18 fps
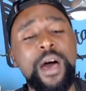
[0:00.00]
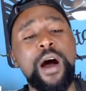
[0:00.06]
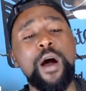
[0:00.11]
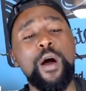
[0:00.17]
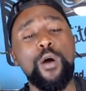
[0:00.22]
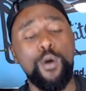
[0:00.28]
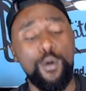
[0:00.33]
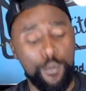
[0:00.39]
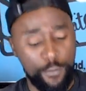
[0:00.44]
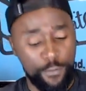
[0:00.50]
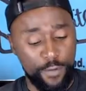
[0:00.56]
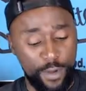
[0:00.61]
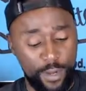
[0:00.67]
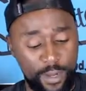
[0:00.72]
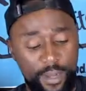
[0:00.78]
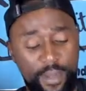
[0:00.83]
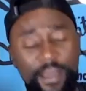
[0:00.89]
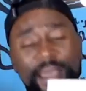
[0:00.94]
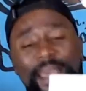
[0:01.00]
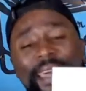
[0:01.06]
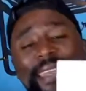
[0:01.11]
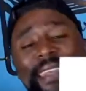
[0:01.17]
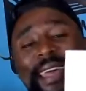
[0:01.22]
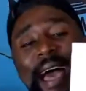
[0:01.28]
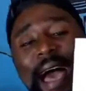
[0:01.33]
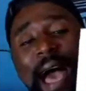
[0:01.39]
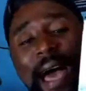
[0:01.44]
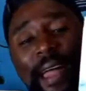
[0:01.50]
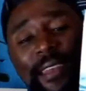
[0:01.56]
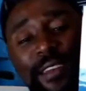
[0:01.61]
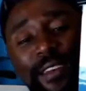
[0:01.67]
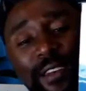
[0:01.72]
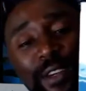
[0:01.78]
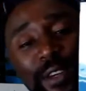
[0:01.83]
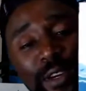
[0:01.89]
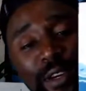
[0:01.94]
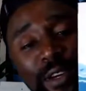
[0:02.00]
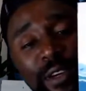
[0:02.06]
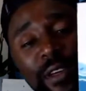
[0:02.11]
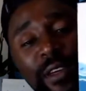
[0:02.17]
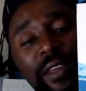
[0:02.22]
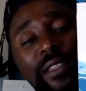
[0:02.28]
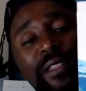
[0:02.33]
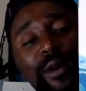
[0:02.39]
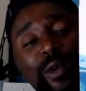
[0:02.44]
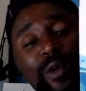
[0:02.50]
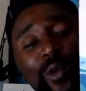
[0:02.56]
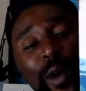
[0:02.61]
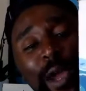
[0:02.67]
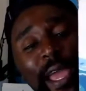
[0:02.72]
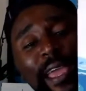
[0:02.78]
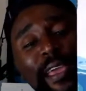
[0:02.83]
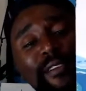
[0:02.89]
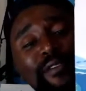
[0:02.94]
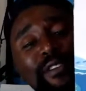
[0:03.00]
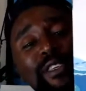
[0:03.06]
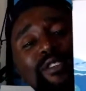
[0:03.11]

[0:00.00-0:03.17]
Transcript: Over and Under the Waves.